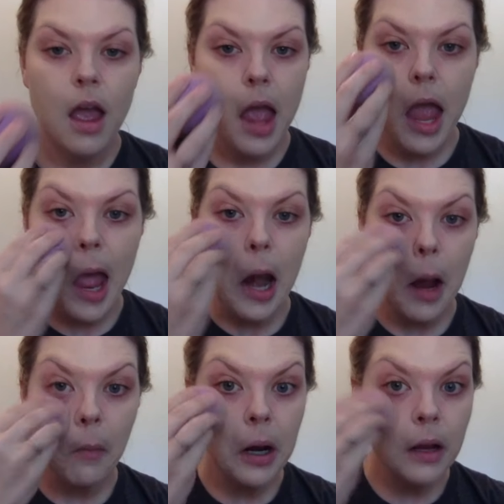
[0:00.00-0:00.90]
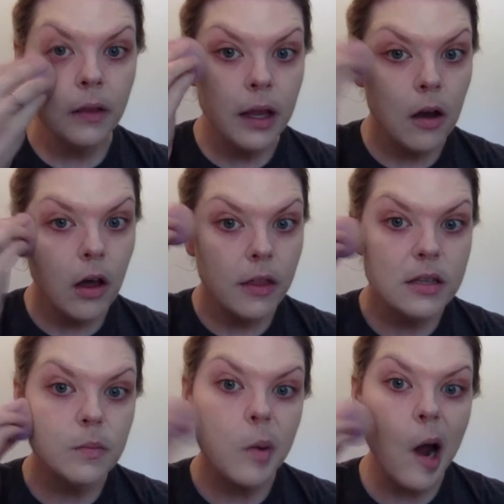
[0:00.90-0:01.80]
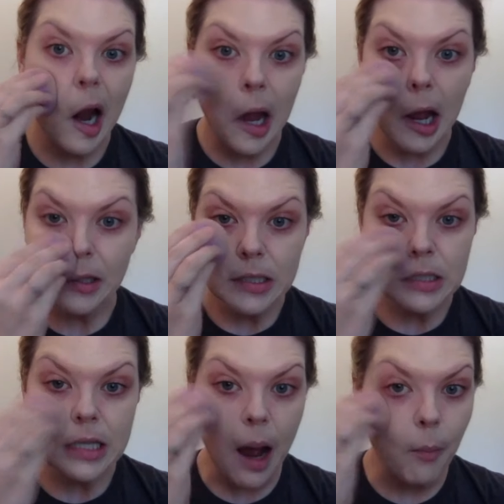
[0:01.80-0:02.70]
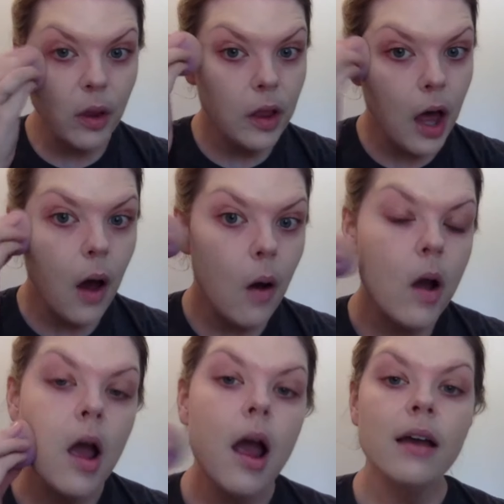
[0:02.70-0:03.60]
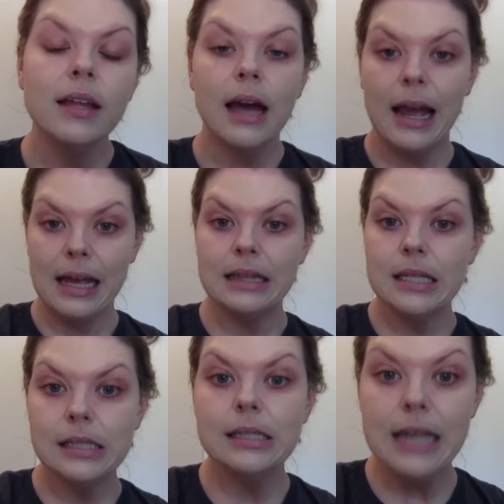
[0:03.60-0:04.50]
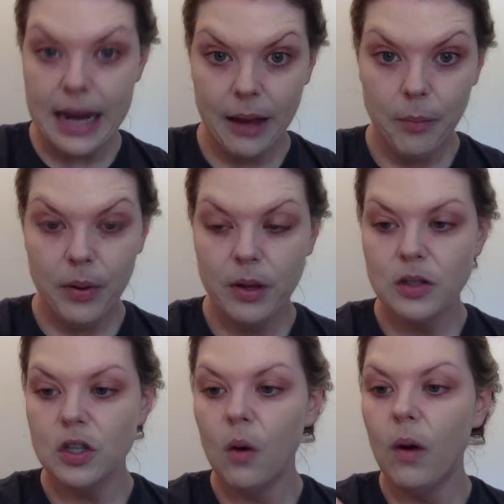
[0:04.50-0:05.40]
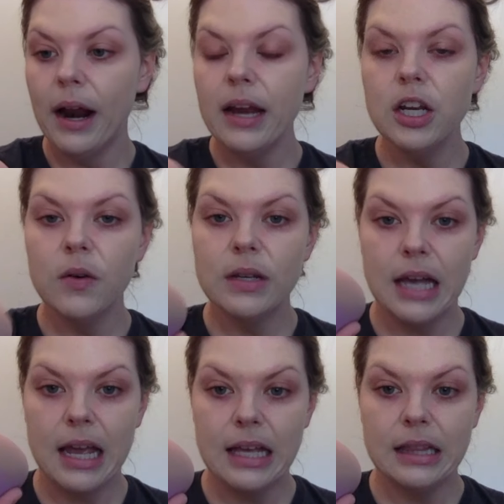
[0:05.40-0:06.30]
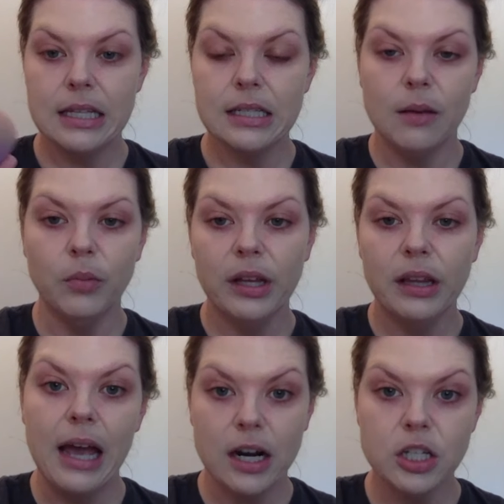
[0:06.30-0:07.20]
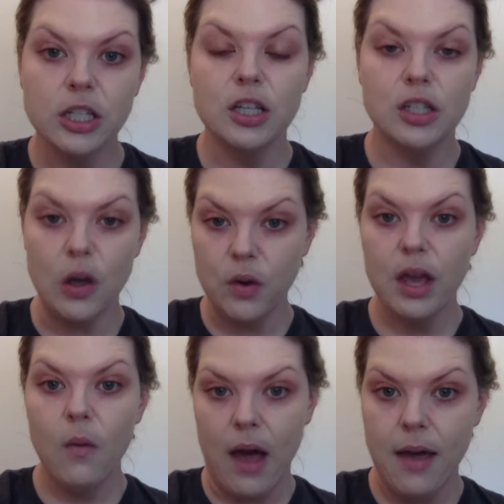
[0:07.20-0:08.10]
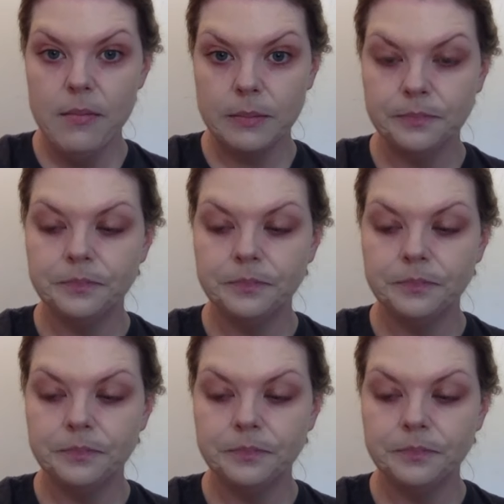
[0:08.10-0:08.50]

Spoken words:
And I'm going to link all these products down below. I get this damp. So what I do is I get this completely actually soaking wet,